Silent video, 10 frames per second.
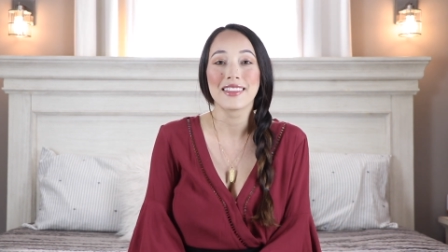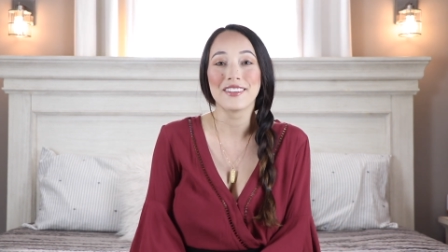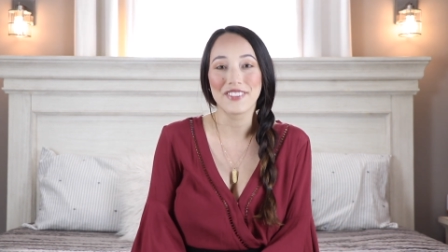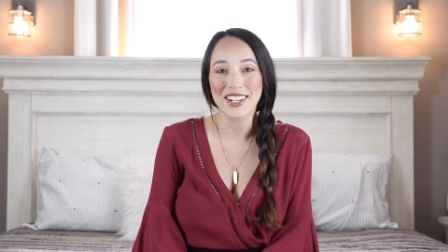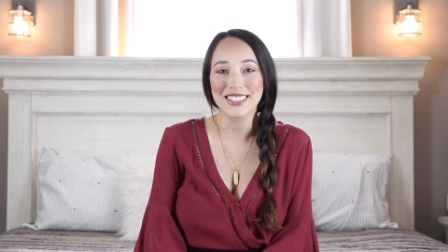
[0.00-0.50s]

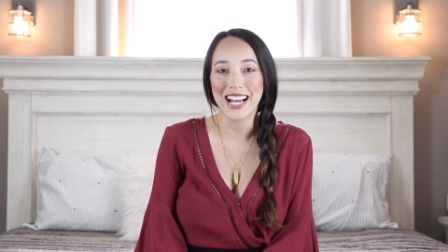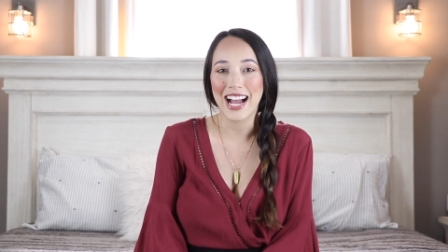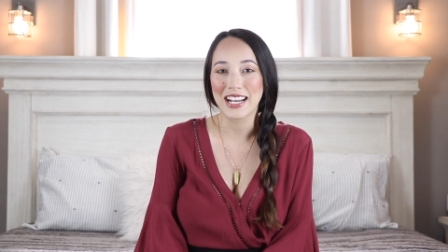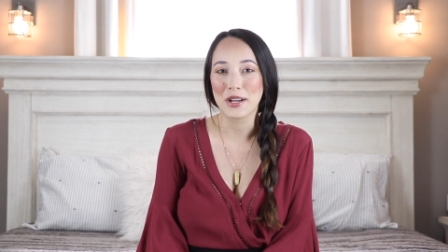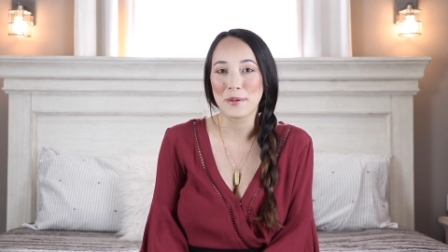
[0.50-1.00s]
The first
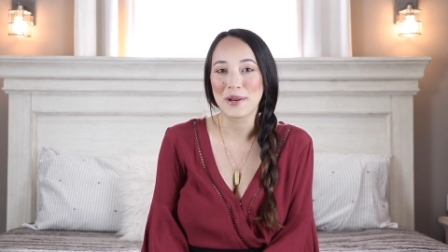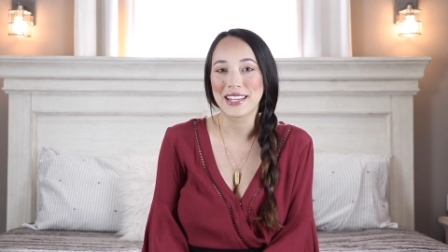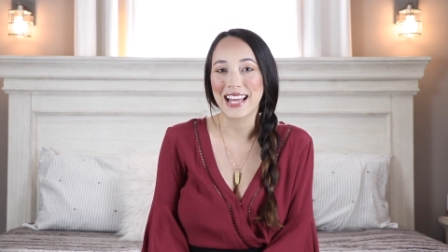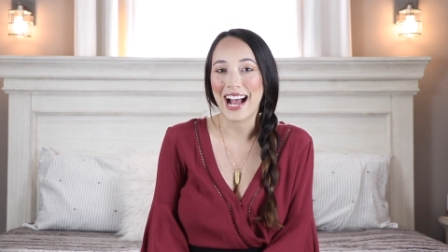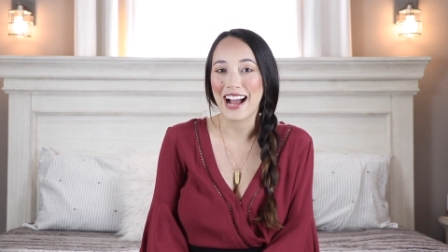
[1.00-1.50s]
item
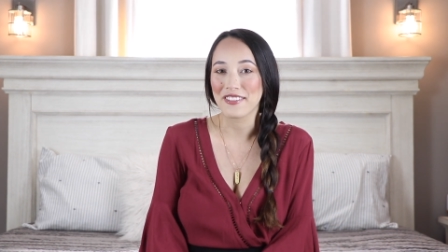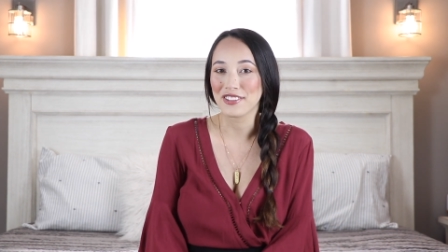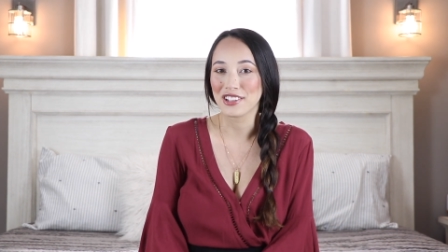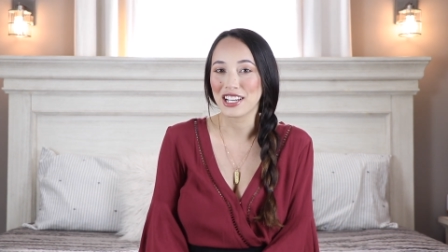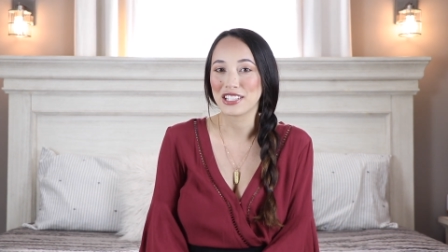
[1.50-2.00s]
that I
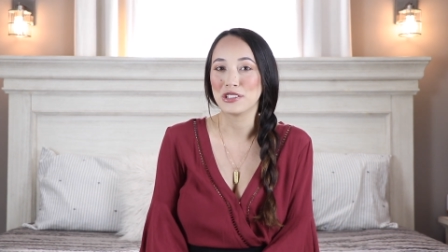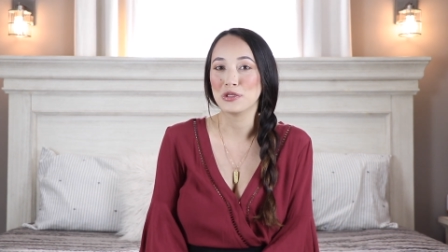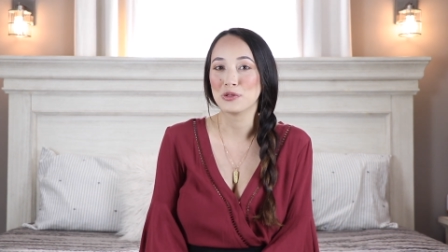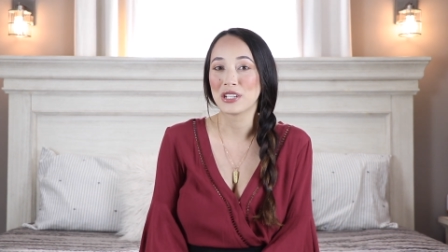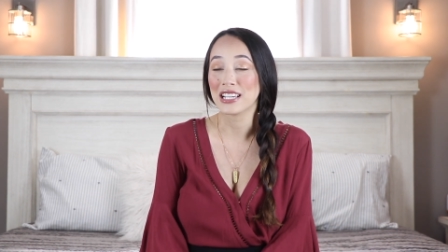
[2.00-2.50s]
feel like
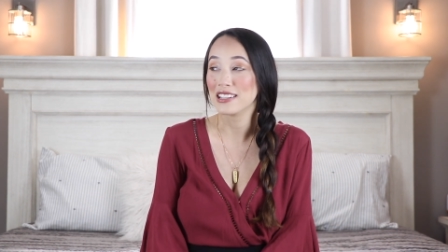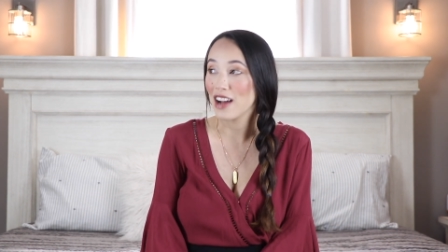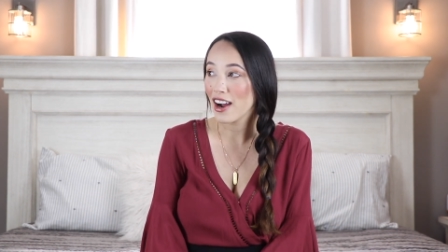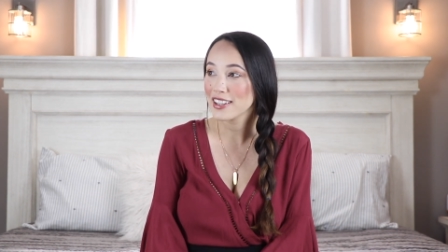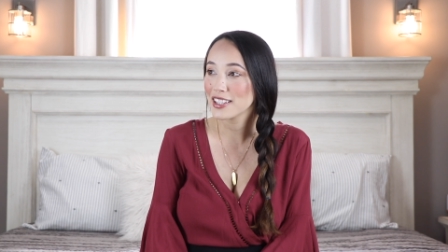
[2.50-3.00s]
you
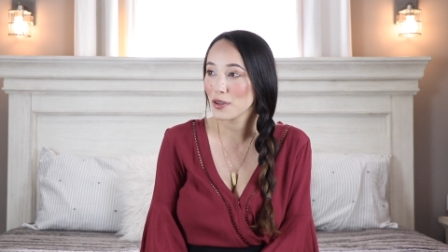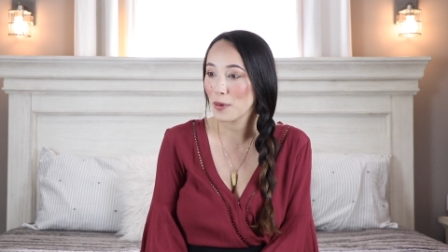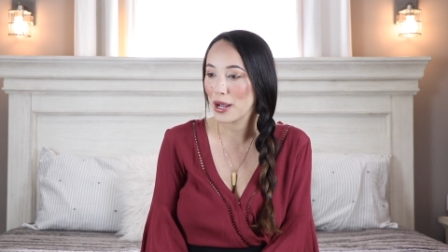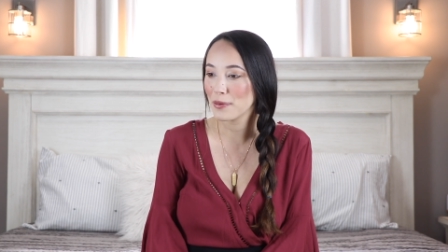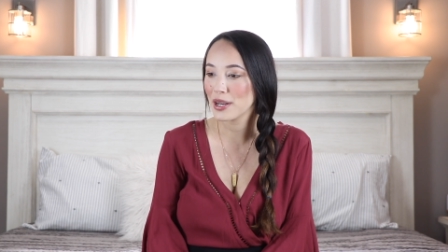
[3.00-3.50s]
cannot get
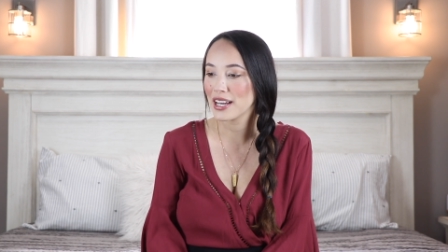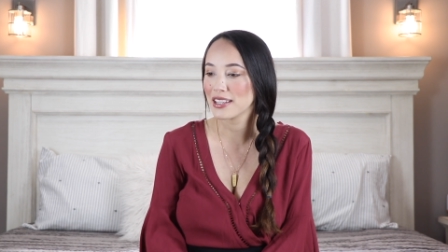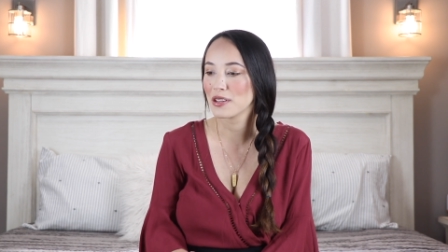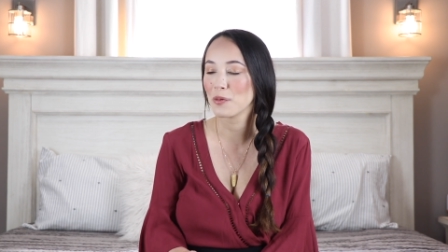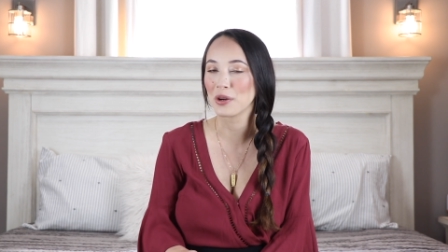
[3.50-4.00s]
away
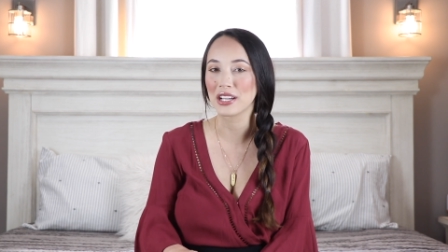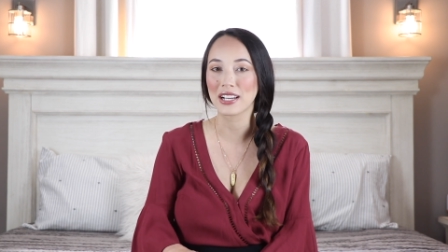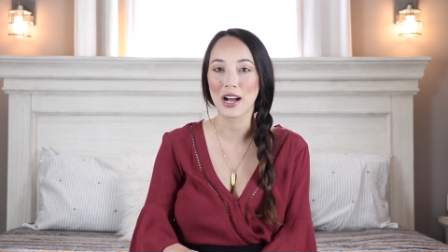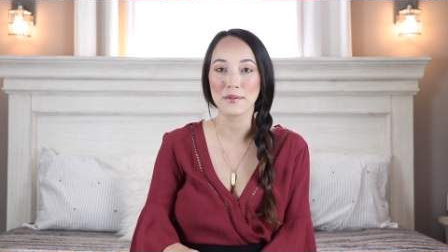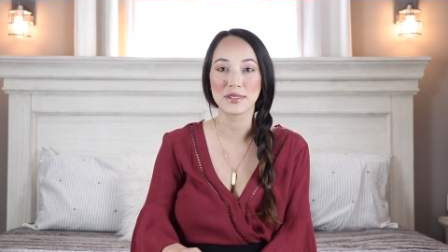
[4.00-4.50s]
with when it
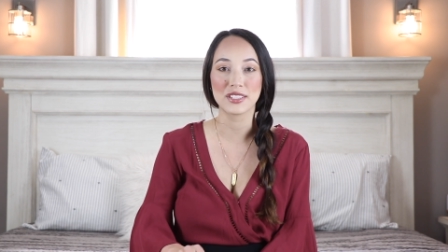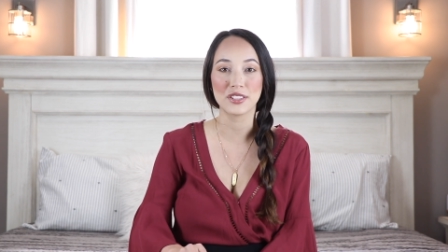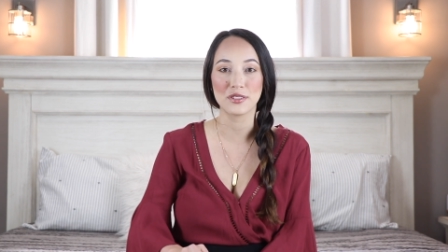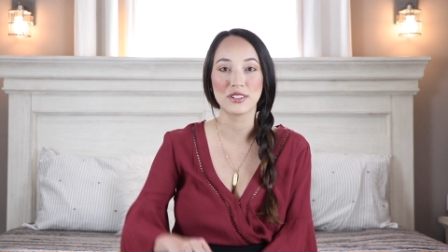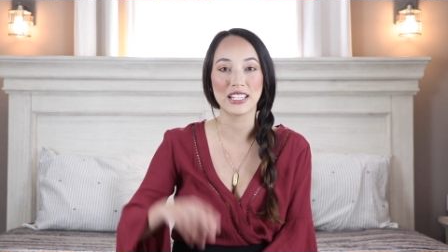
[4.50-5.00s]
comes
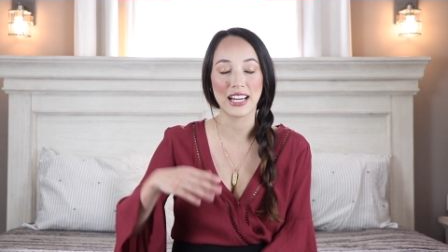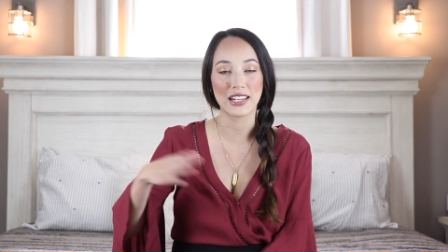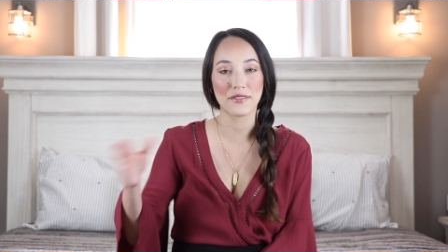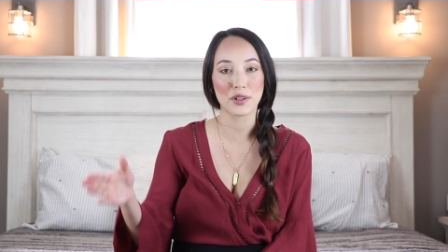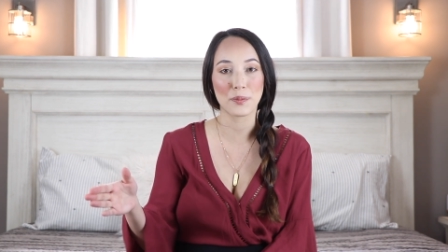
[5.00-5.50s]
to the
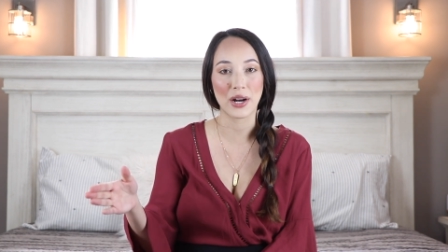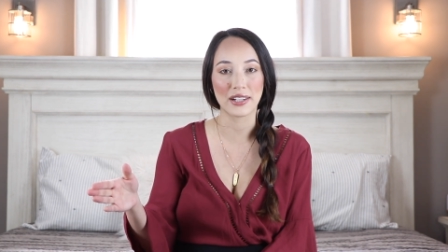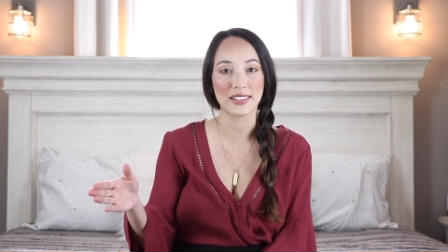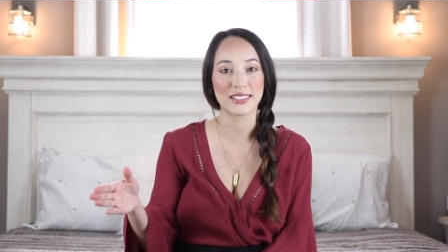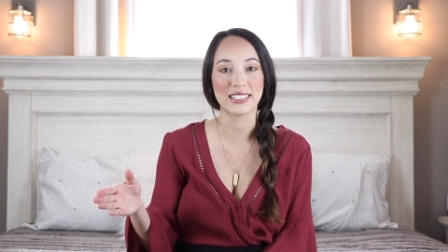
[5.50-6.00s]
end of your
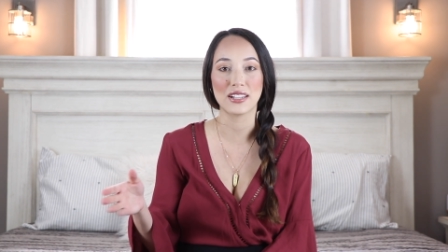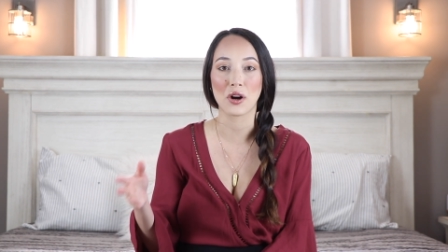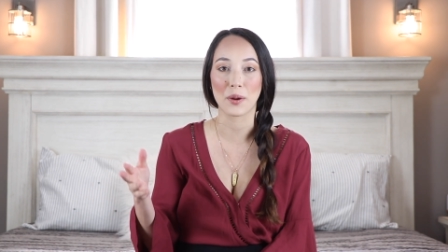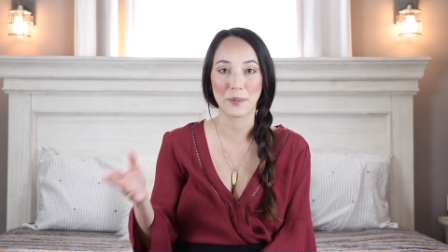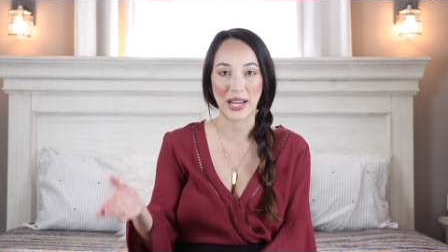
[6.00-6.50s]
pregnancy
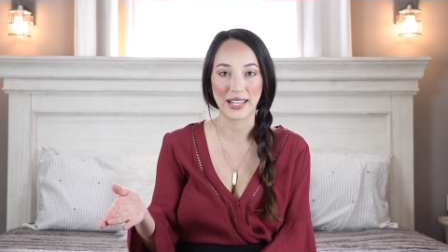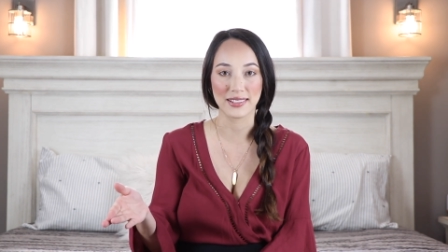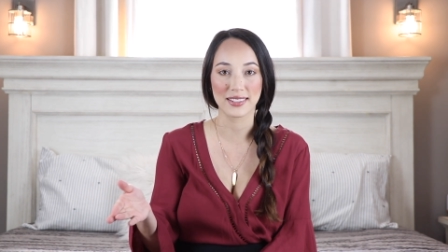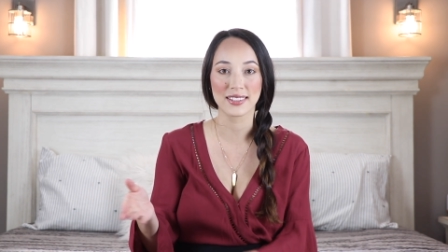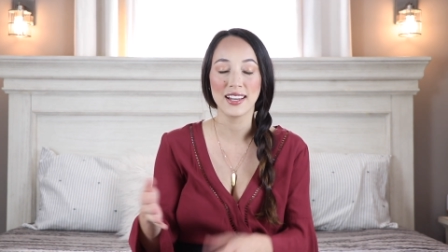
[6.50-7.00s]
are
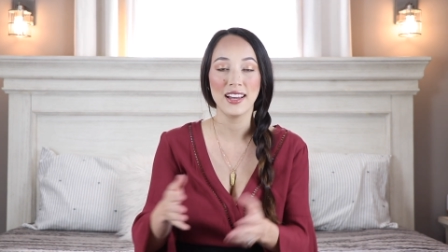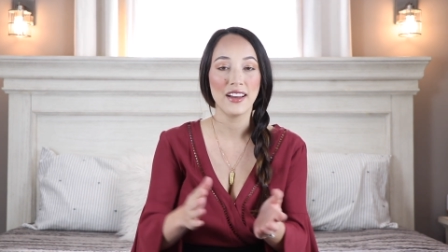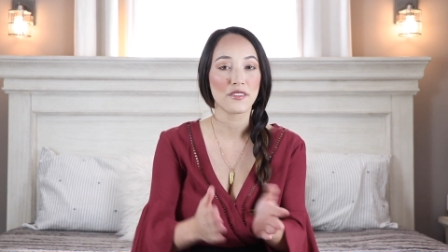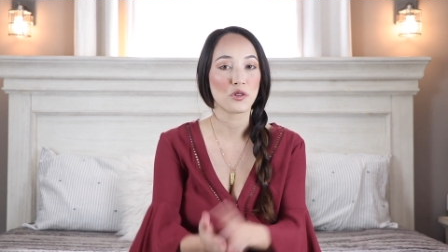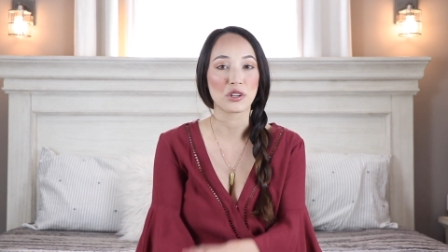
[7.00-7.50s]
pants.
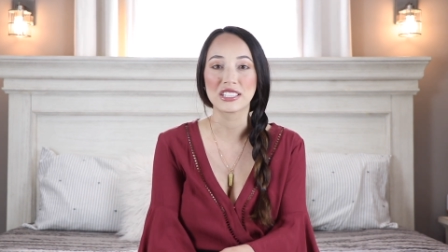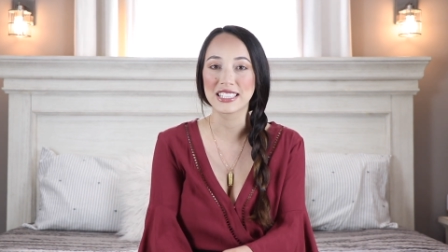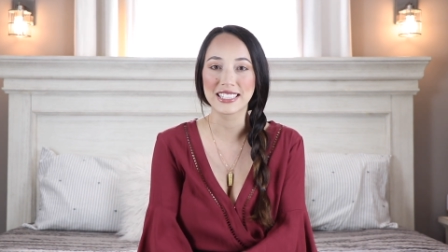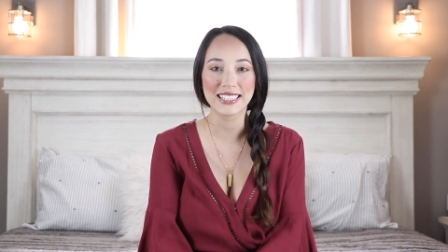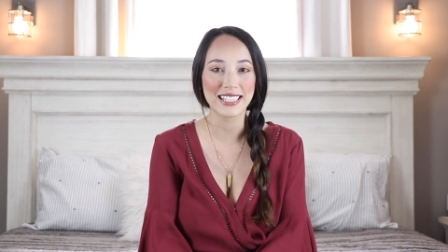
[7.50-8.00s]
Of course,
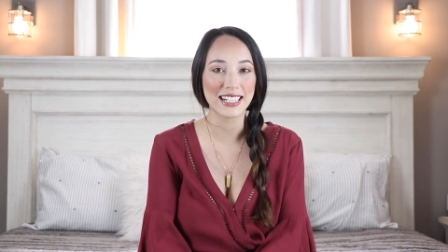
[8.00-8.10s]
this is